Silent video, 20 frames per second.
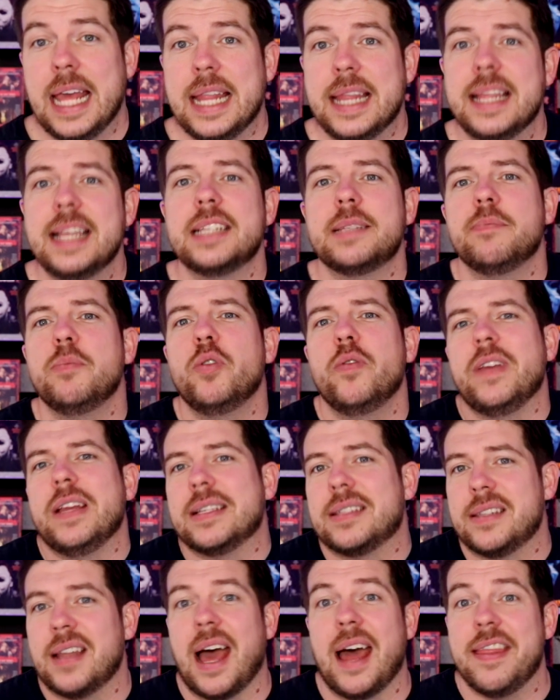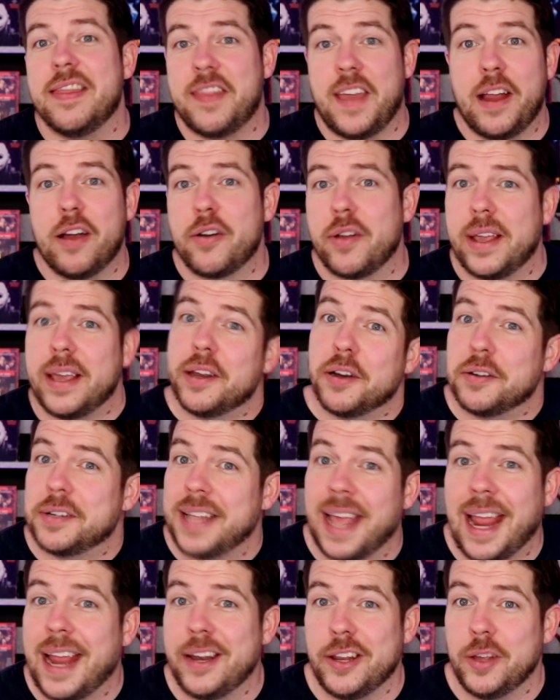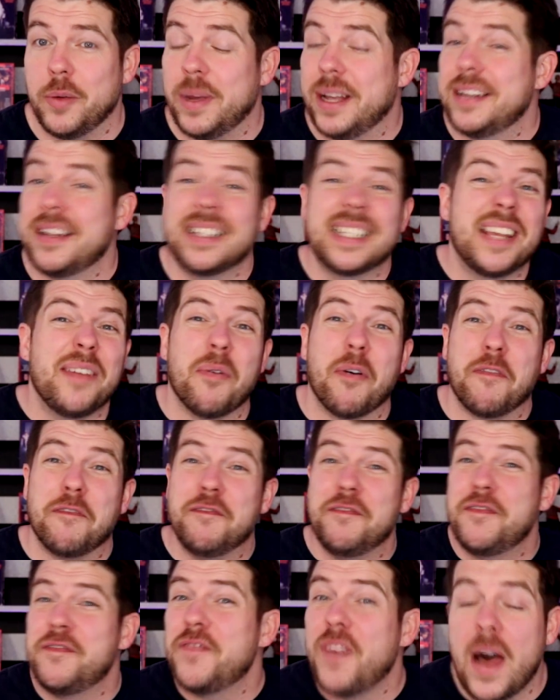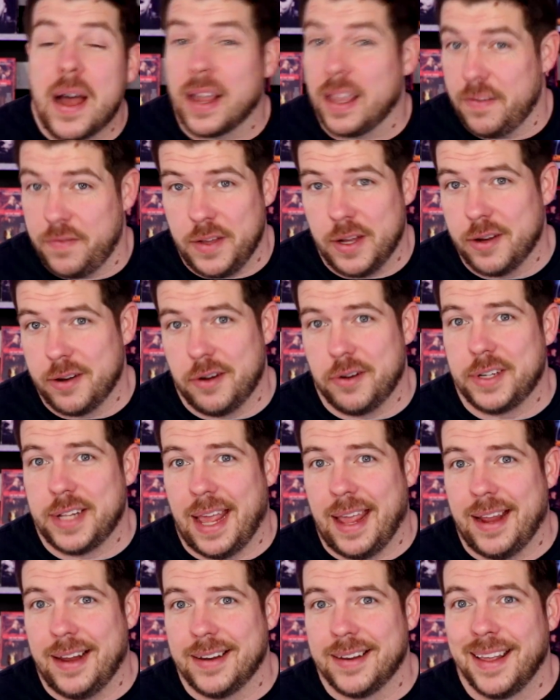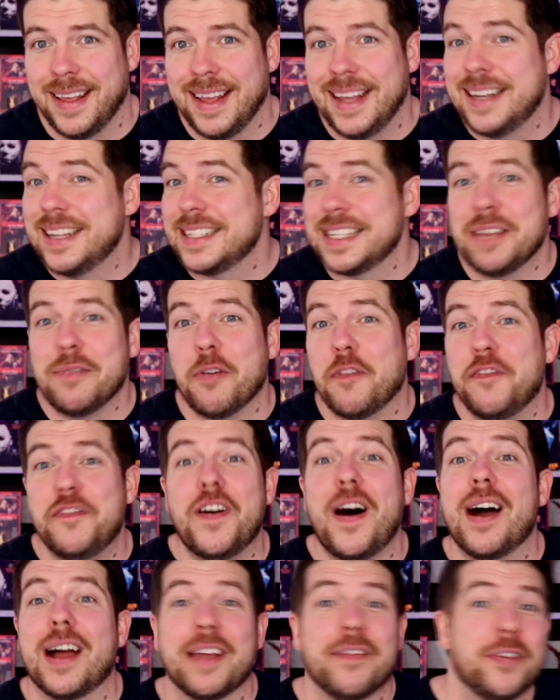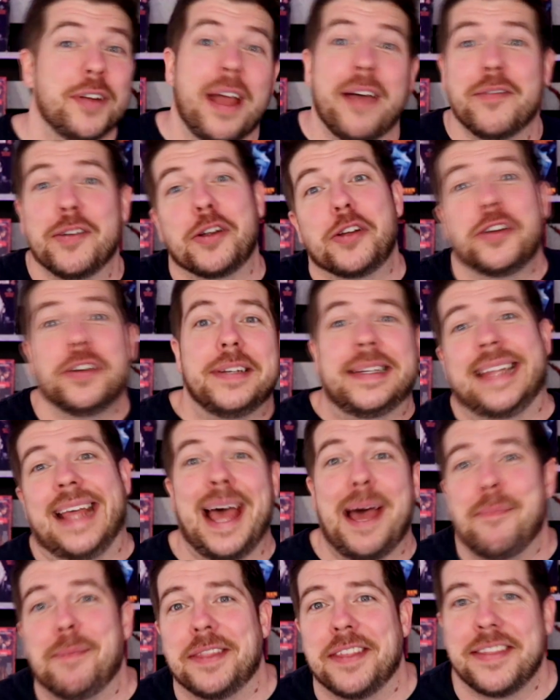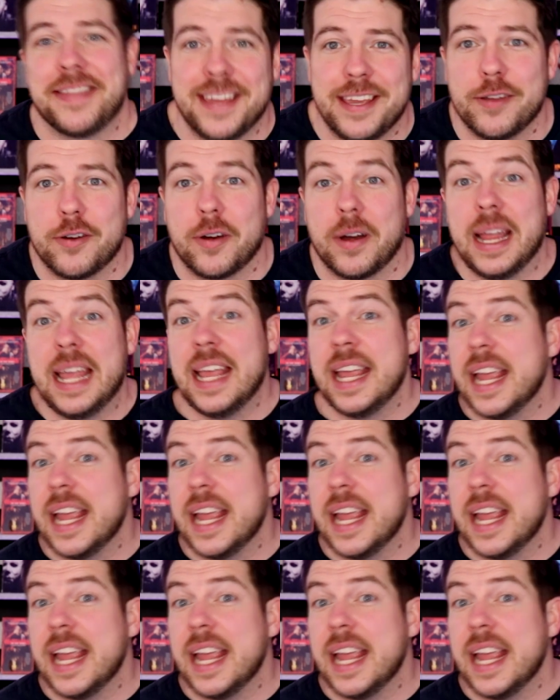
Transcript: This movie is not there to entertain you. It doesn't give a fuck if you're entertained. It doesn't give a fuck if you're having a good time at the theater.